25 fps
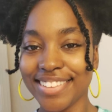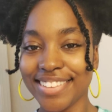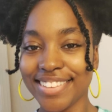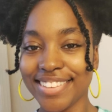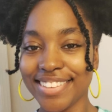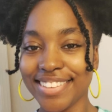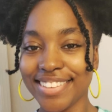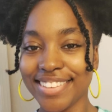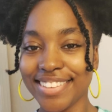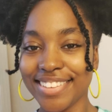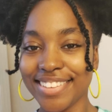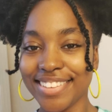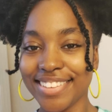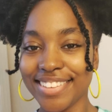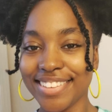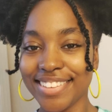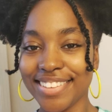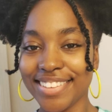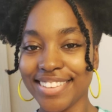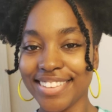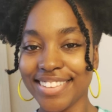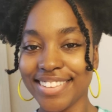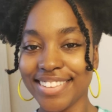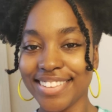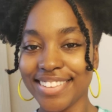
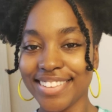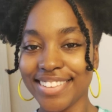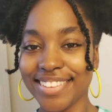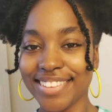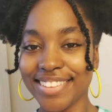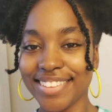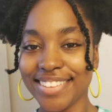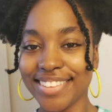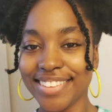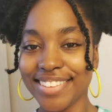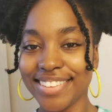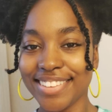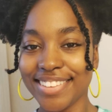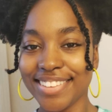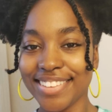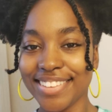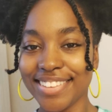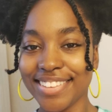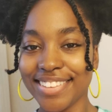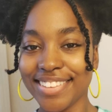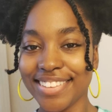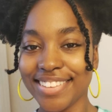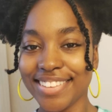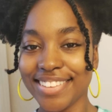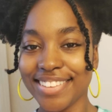
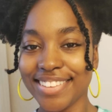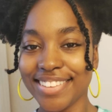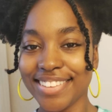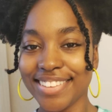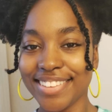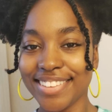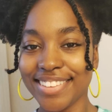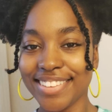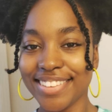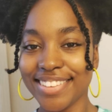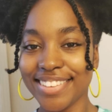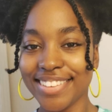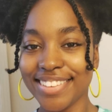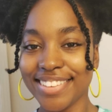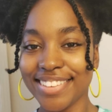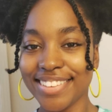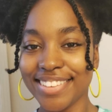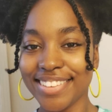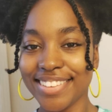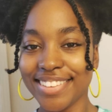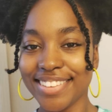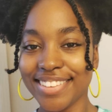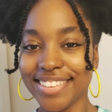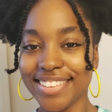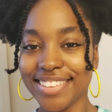
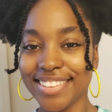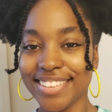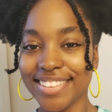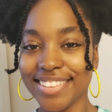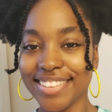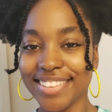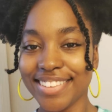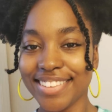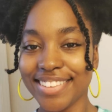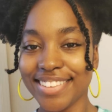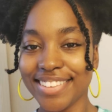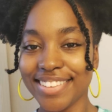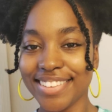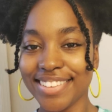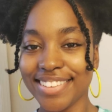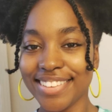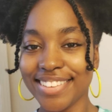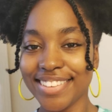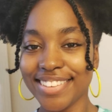The person shown says nothing.